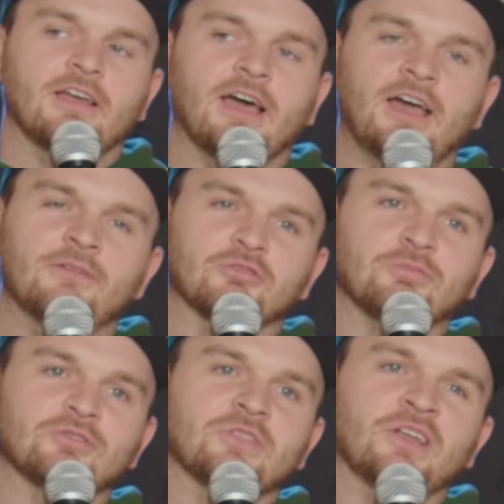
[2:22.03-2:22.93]
I have to
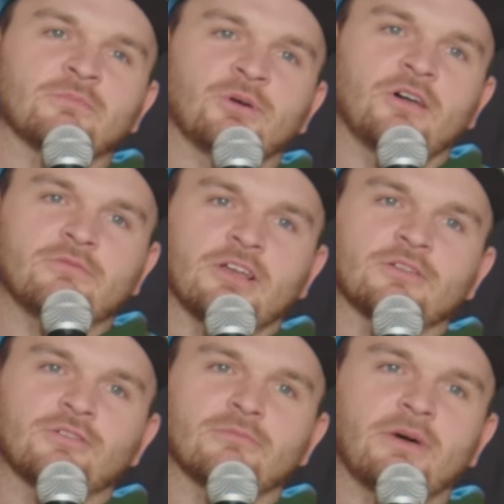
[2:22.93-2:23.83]
put that above,
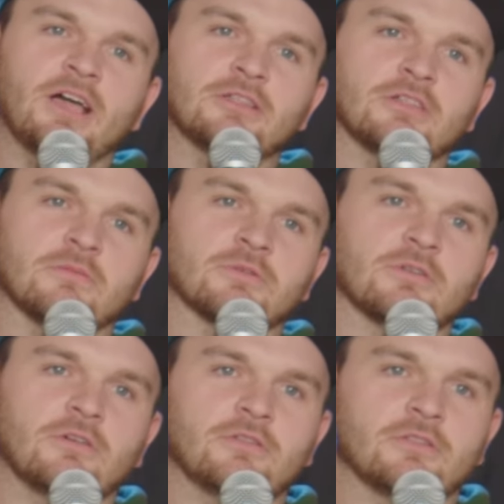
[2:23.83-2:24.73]
like, doing bicep
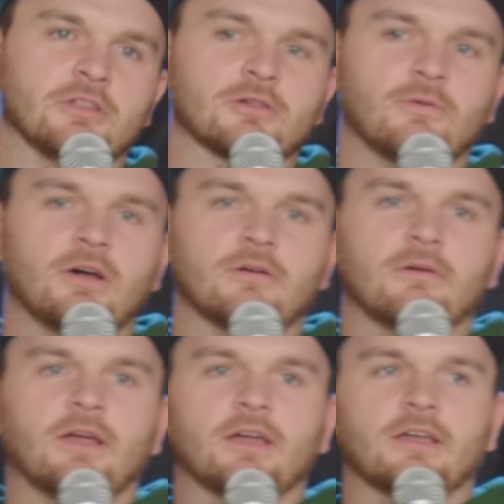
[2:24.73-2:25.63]
curls in the squat
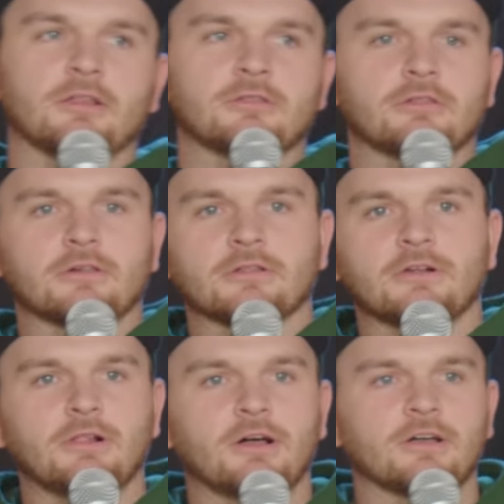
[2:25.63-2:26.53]
rack at six
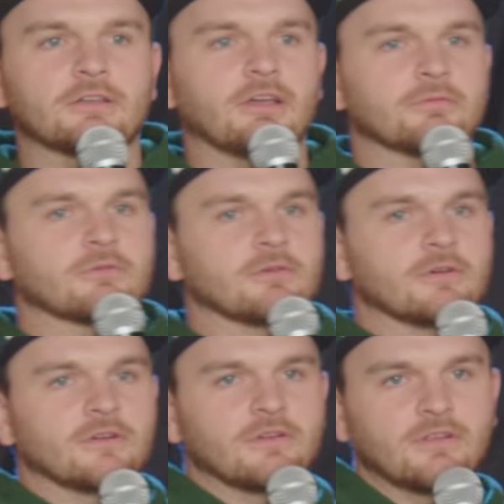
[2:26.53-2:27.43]
o'clock
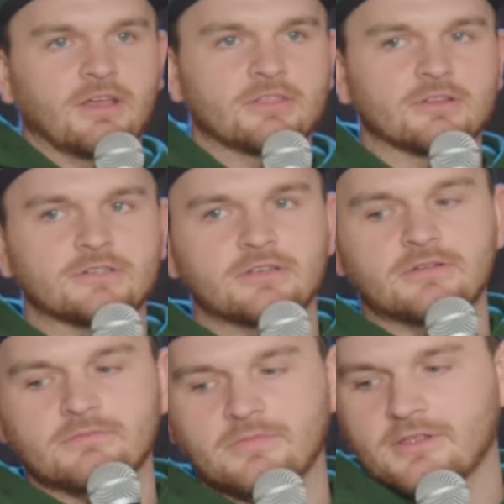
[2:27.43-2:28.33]
after at the
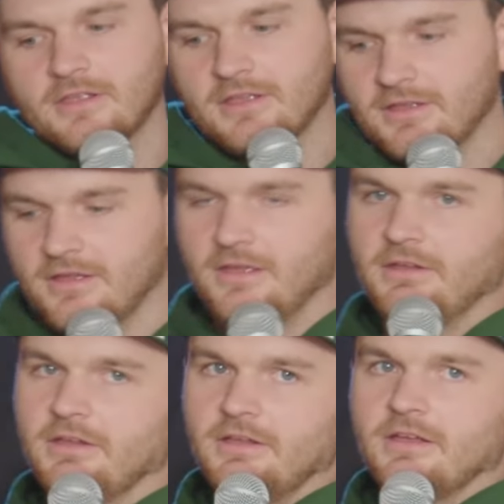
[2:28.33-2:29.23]
gym.
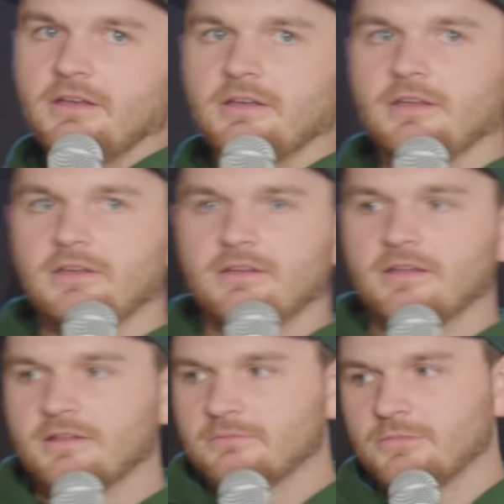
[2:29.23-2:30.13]
Uh,
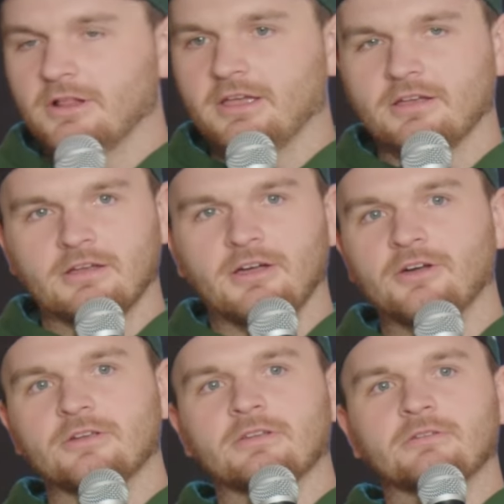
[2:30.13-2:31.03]
be like,
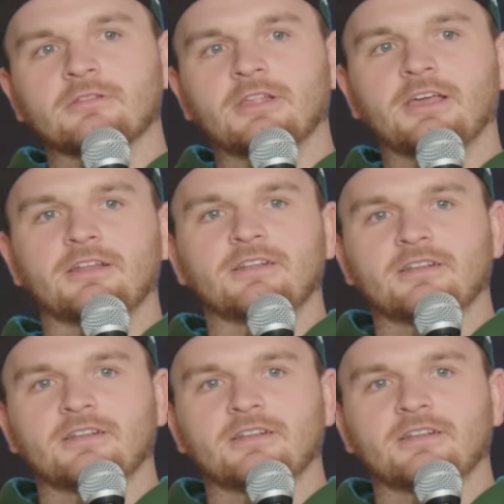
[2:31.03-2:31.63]
oh, you're using that?